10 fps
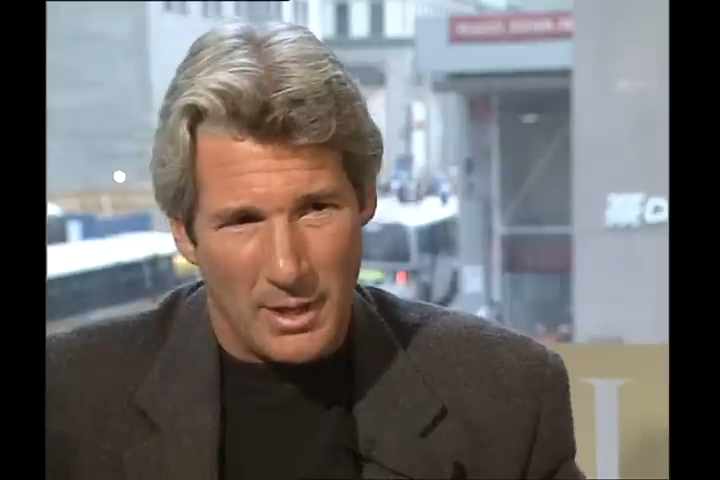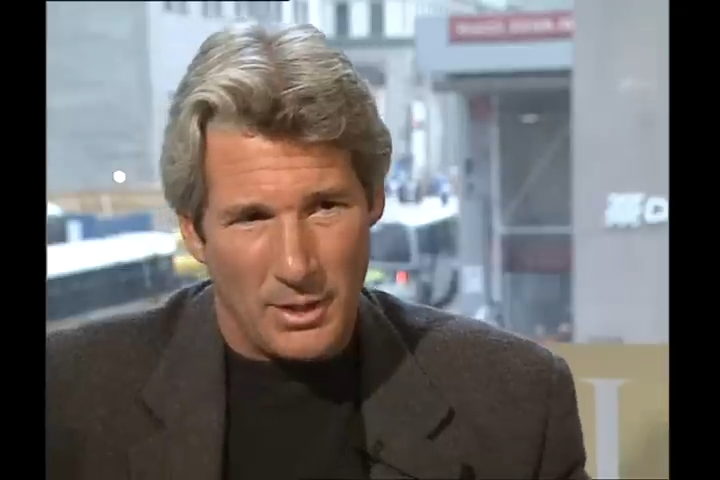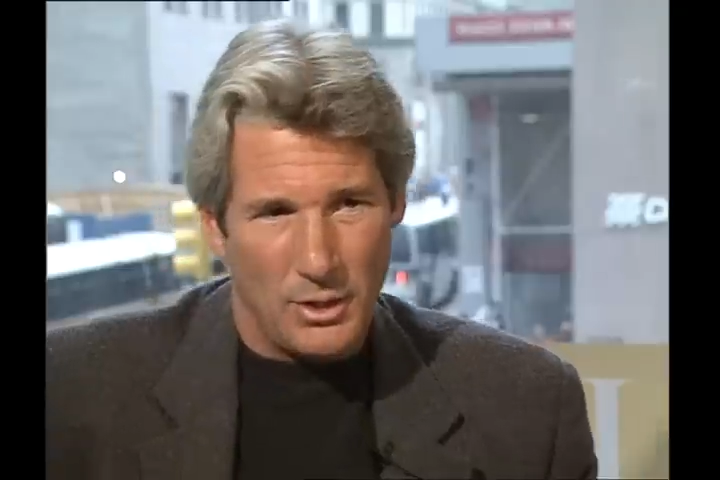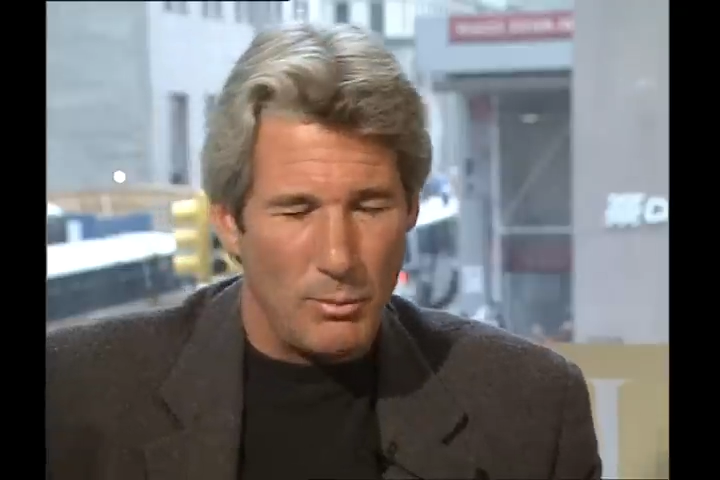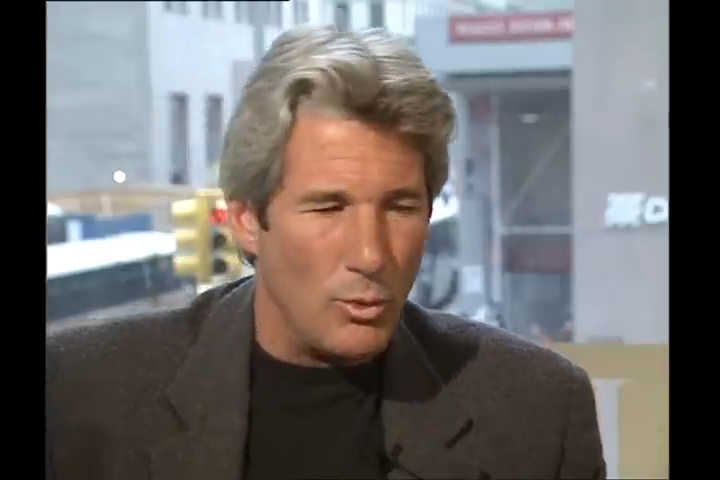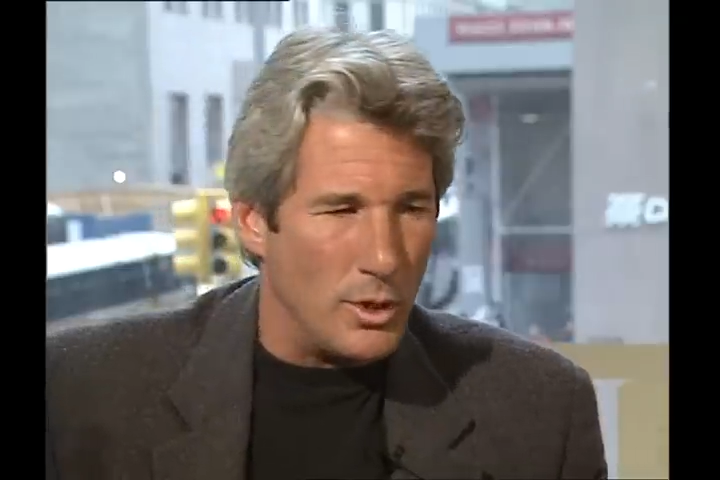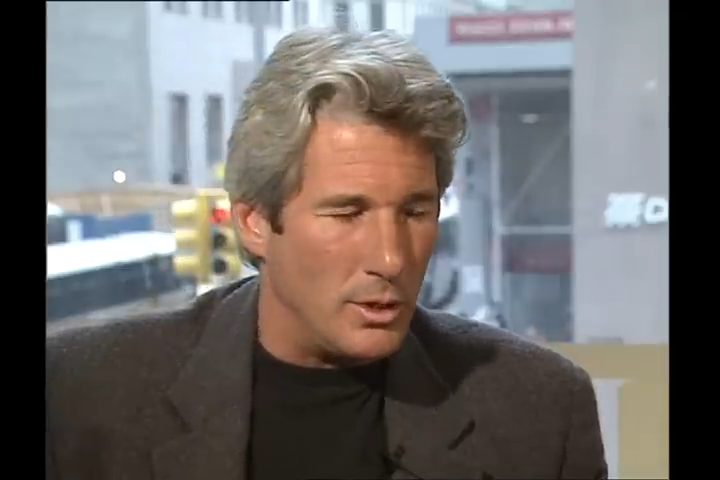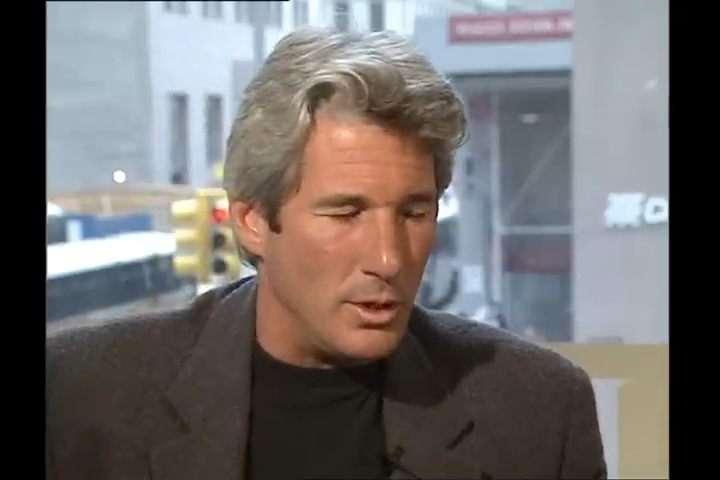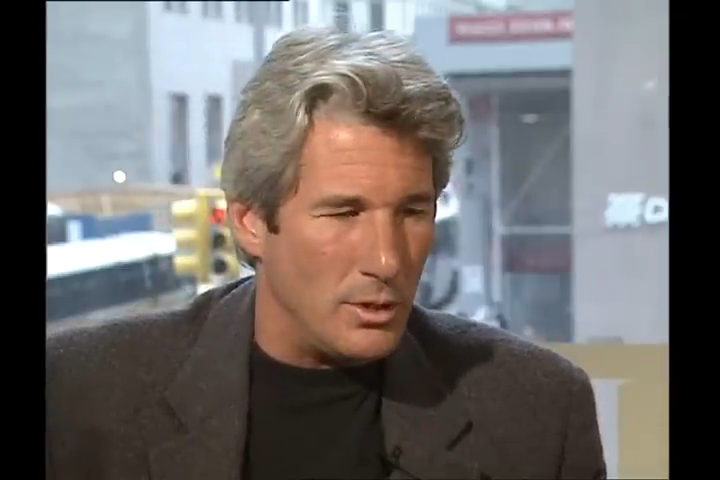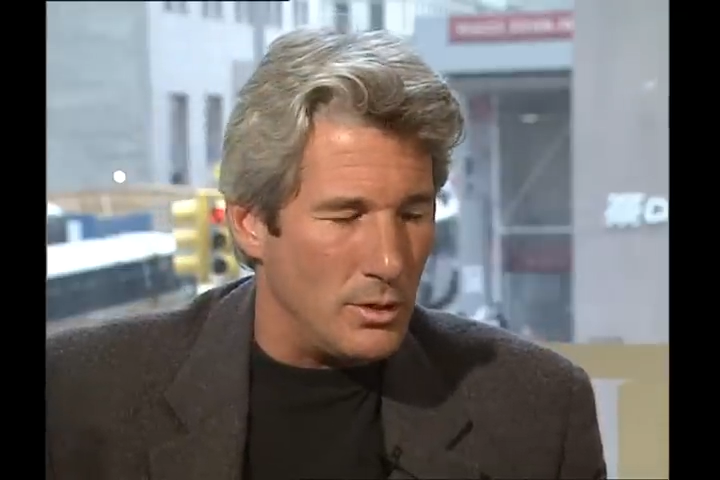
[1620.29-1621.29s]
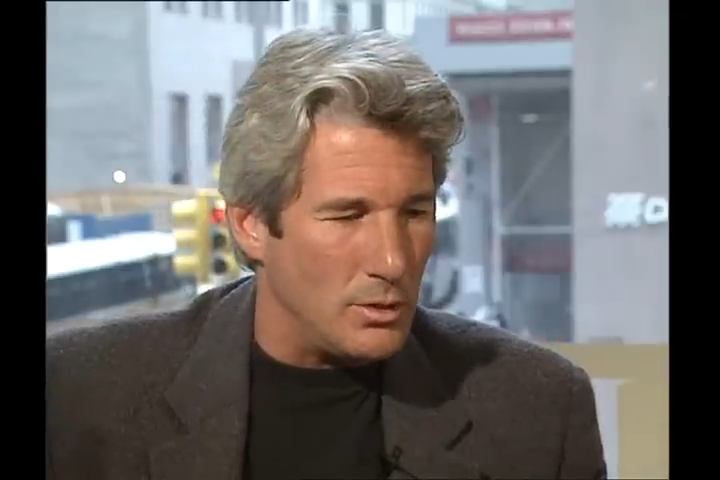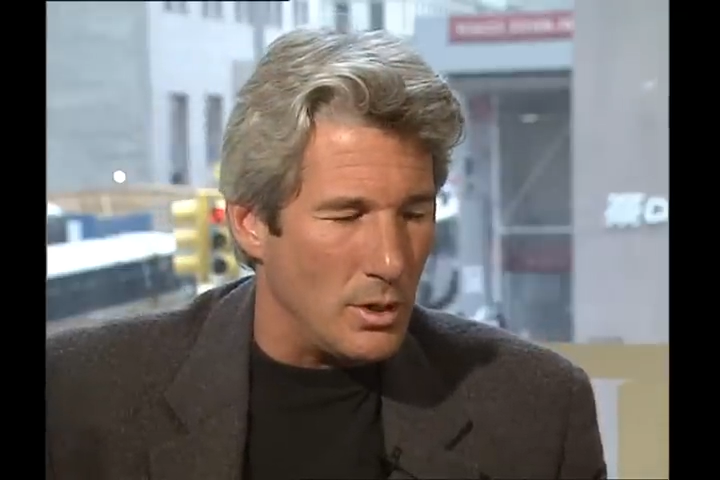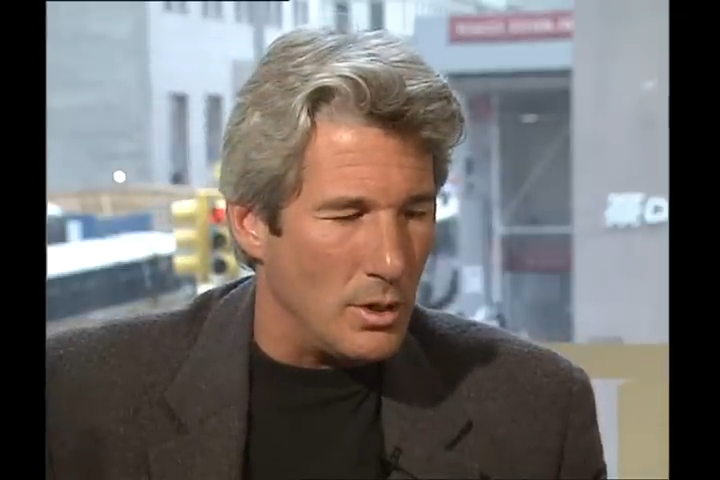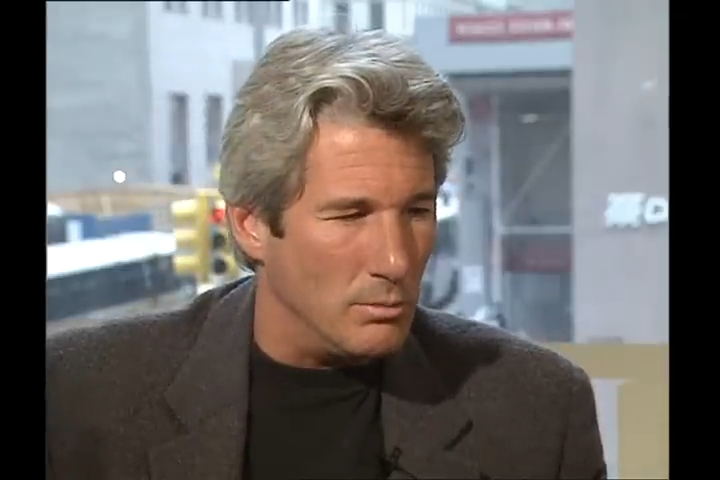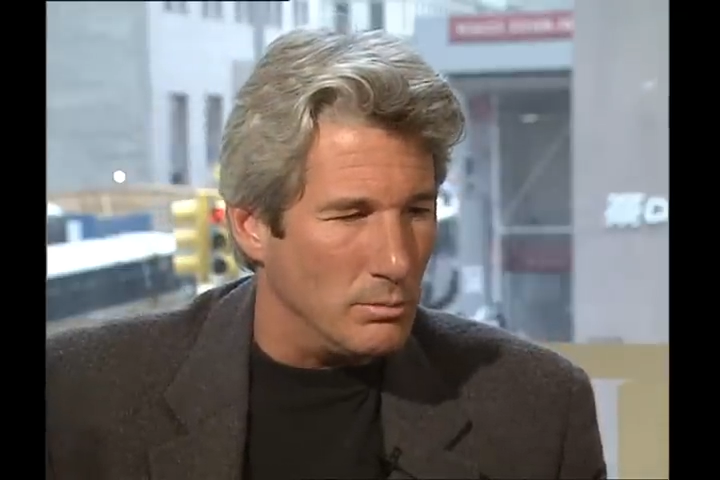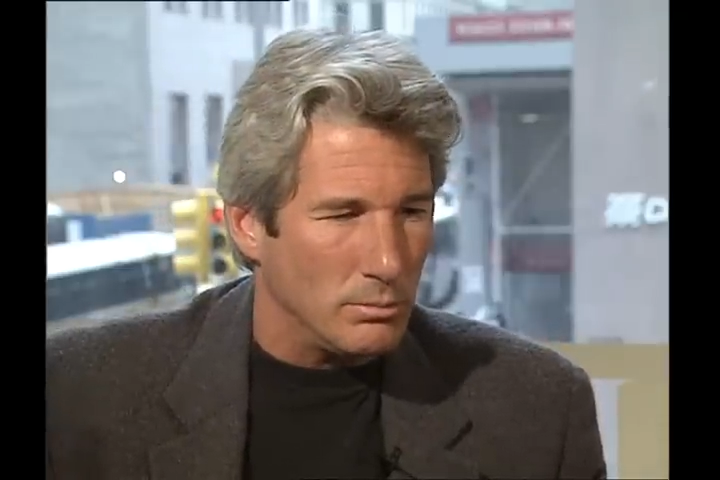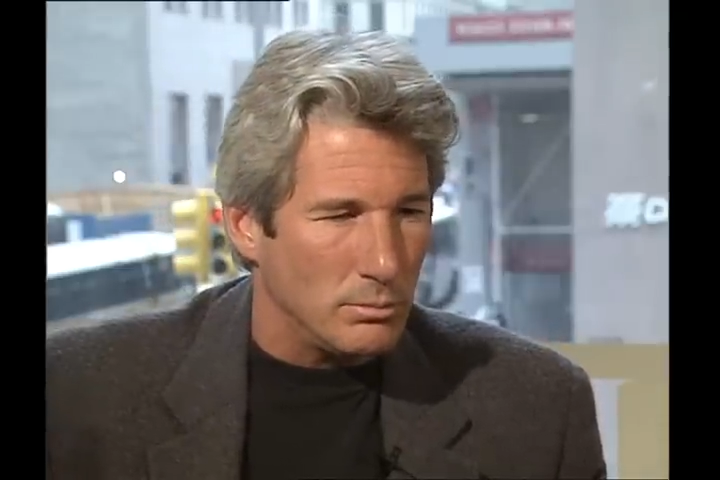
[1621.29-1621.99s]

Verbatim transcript: someone is um,